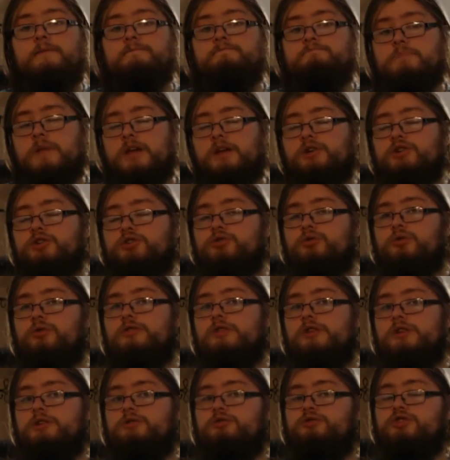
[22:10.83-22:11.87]
make sure
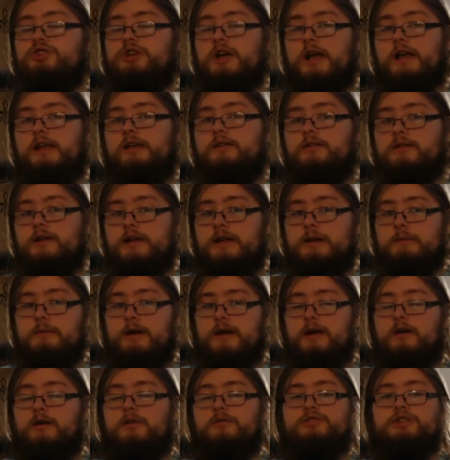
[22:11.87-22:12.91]
that you check your
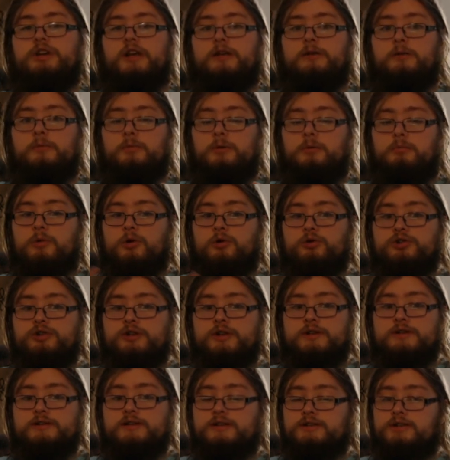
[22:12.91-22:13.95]
email, check your
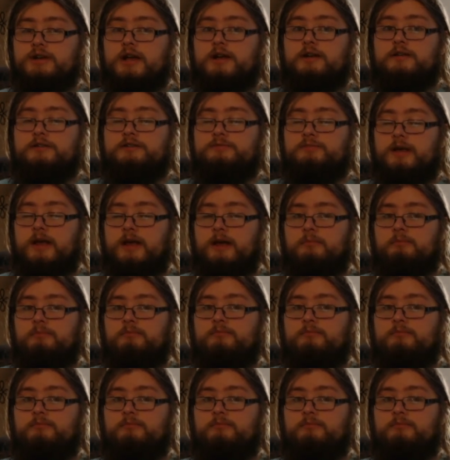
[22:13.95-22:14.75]
promotions, and check your spam.